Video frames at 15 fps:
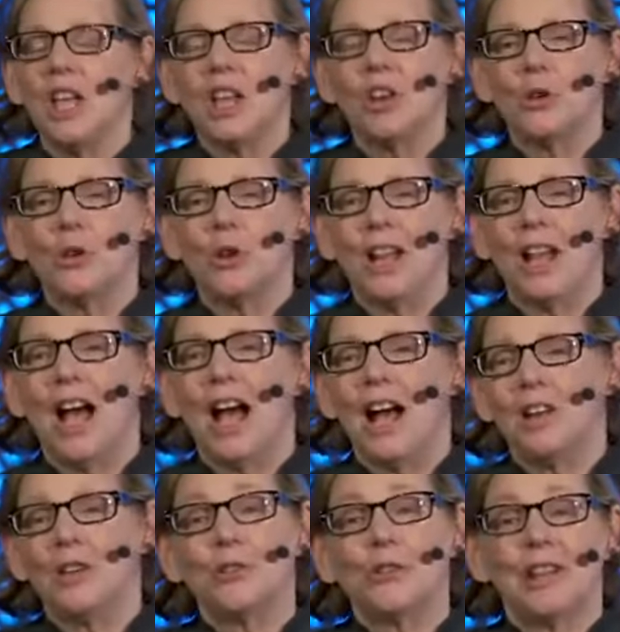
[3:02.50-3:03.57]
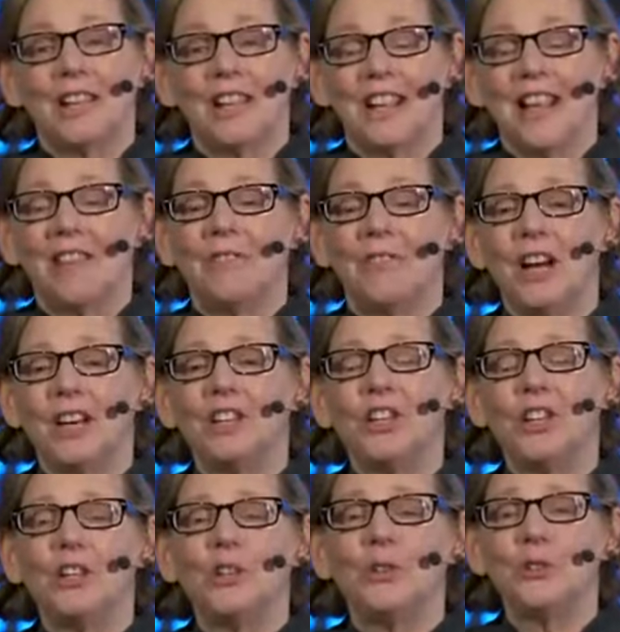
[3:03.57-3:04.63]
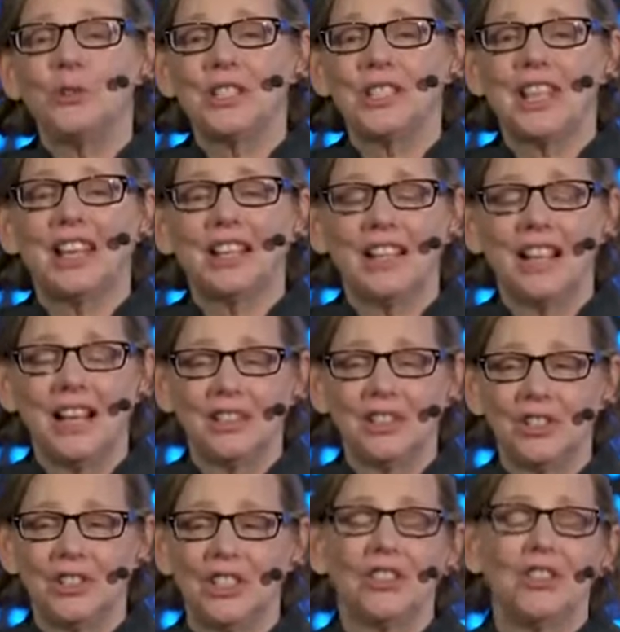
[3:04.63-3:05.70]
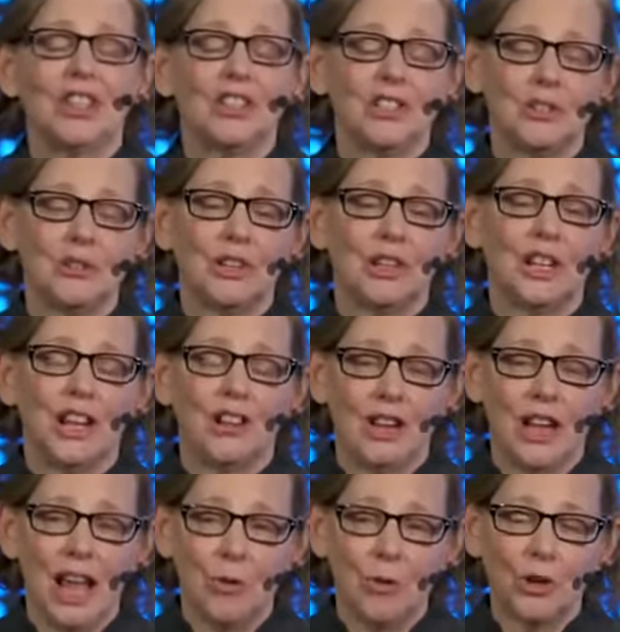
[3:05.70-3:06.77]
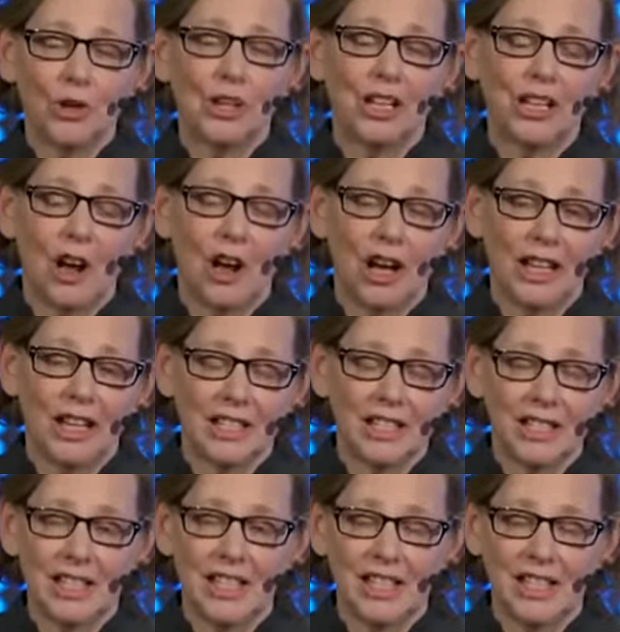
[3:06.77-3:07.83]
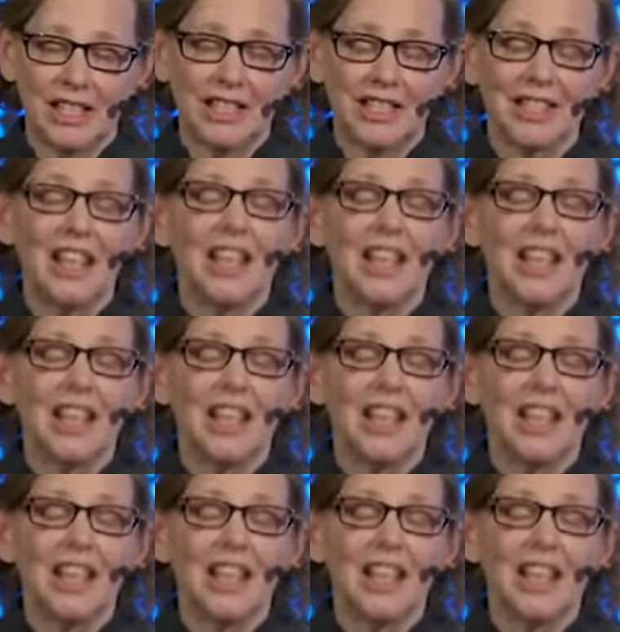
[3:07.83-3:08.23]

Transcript: created a fun-to-use technology that suited our network and audience needs,